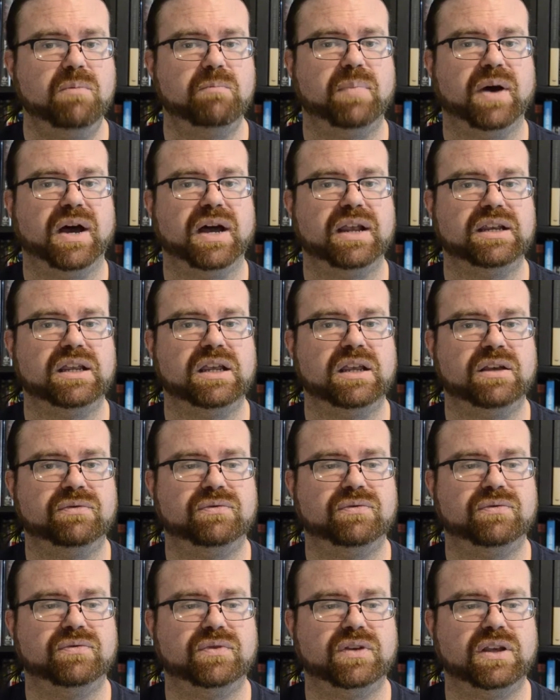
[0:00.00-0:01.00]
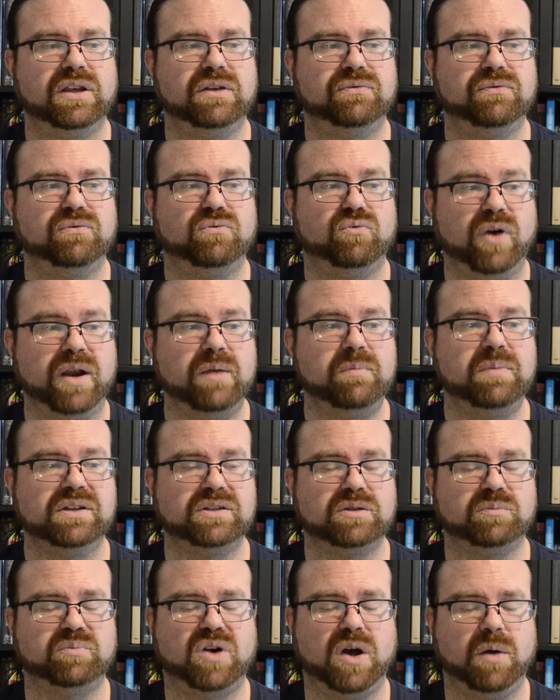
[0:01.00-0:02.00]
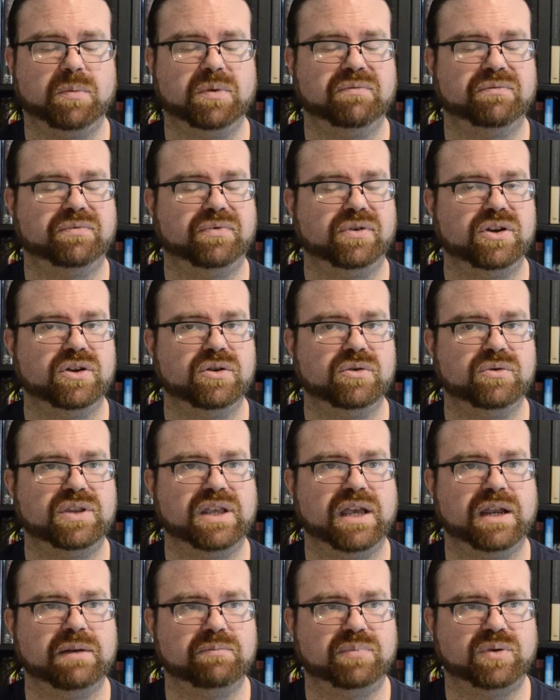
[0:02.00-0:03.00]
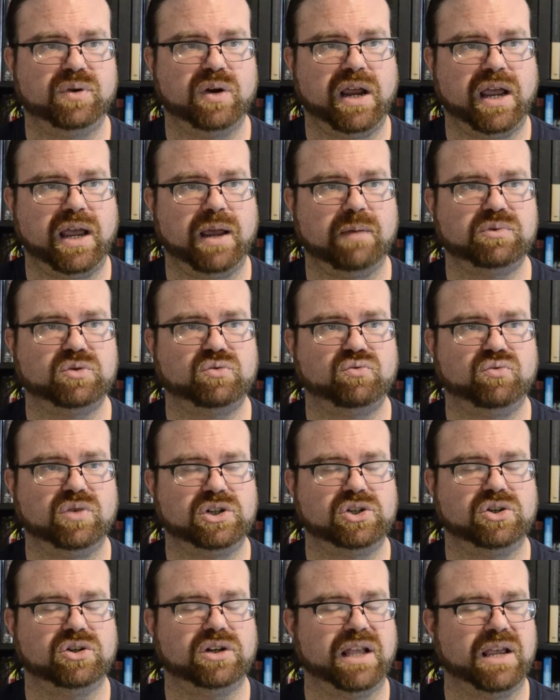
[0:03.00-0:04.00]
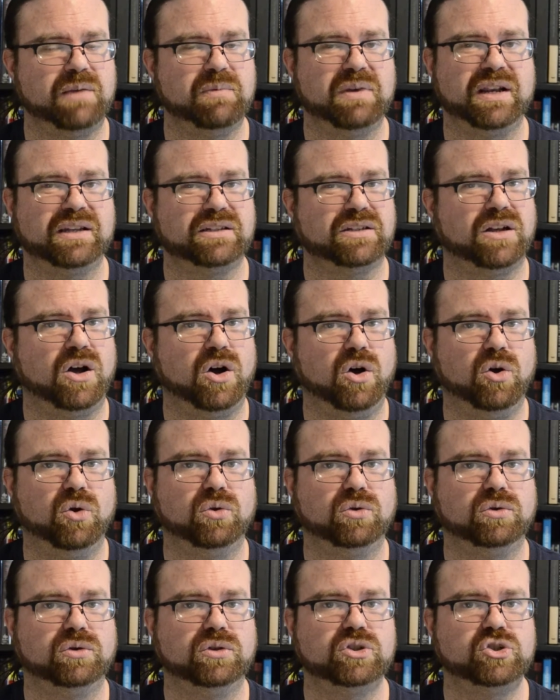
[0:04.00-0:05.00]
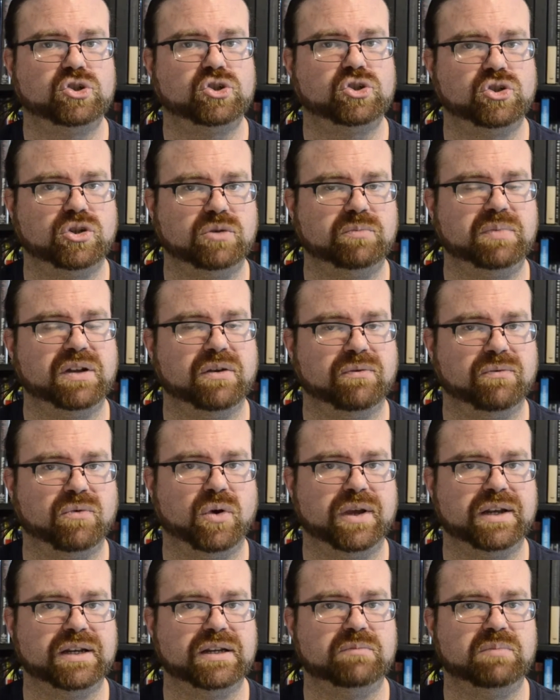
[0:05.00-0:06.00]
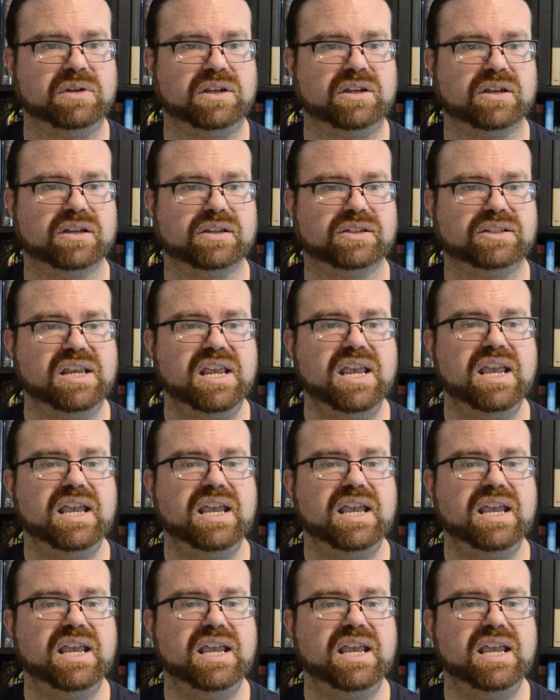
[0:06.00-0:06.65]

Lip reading: But if rape is a problem for you, then perhaps Richard Laymon as a whole should be avoided because